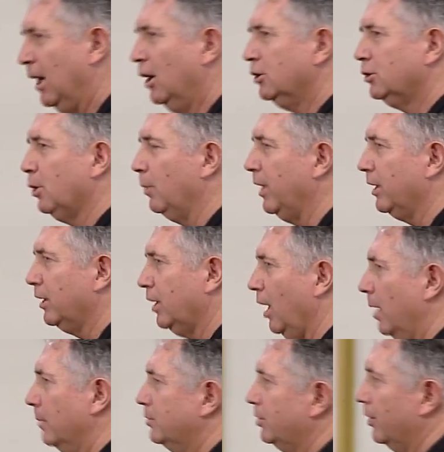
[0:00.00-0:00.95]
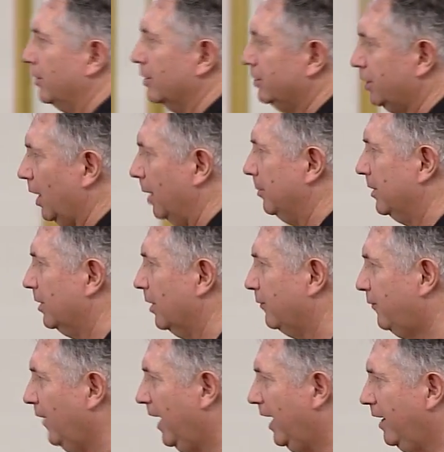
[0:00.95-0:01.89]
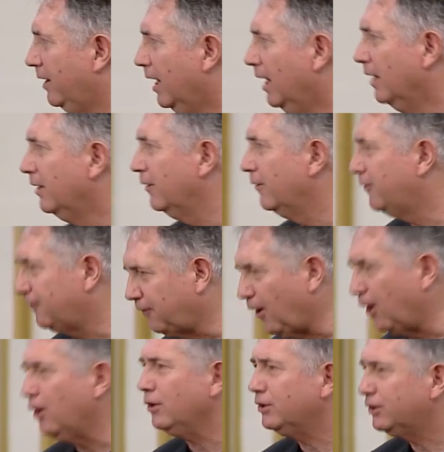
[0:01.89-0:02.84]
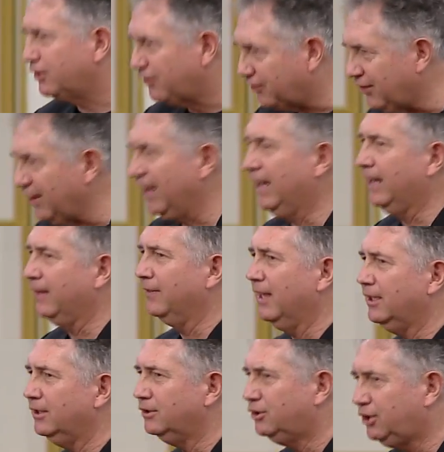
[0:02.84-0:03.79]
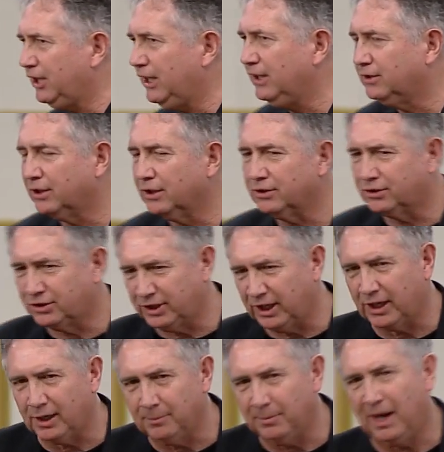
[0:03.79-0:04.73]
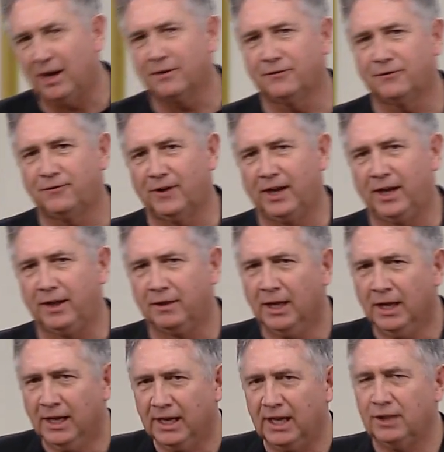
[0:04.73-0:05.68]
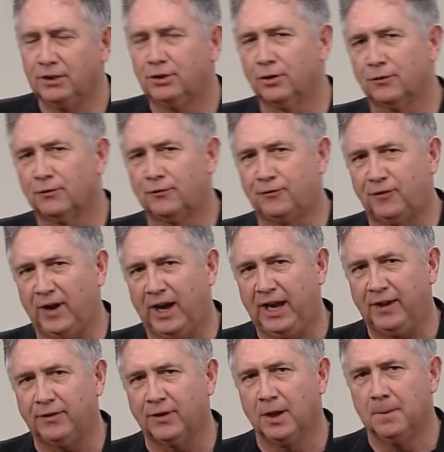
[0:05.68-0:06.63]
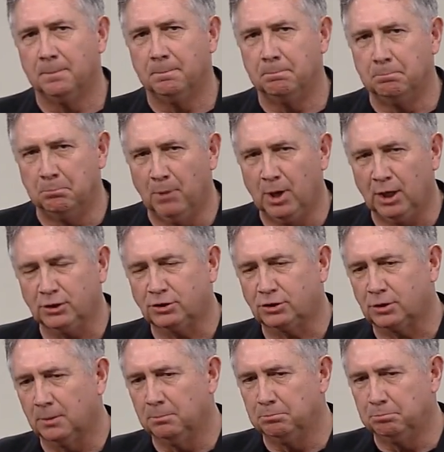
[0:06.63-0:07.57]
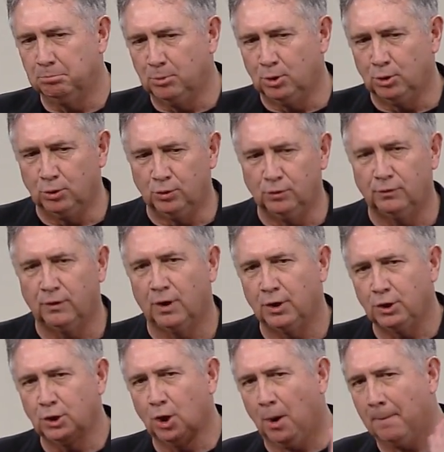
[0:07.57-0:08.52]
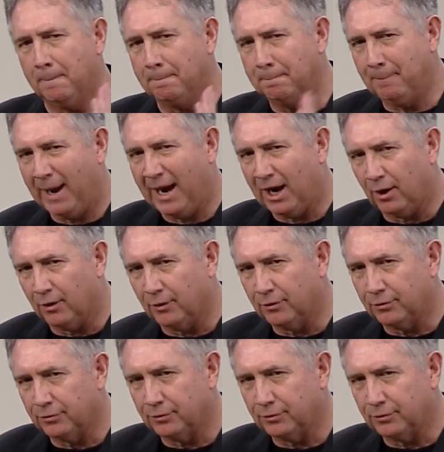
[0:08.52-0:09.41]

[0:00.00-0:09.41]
So when it comes to the subject of faith, the first thing that Jesus said about faith is your faith must move your mouth.